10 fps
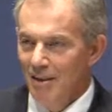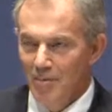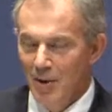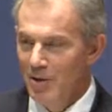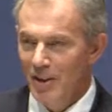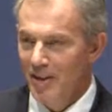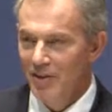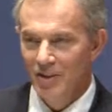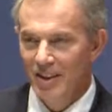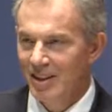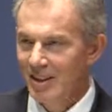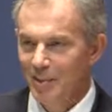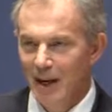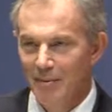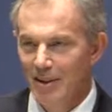"Moses, Jesus,
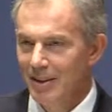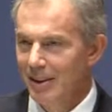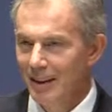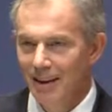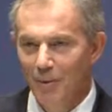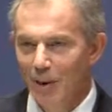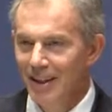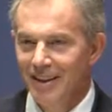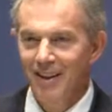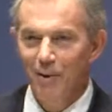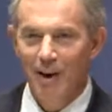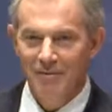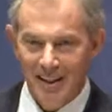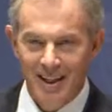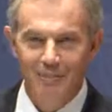Muhammad, why did they all
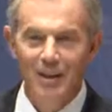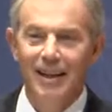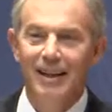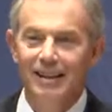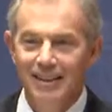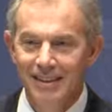have to come here?"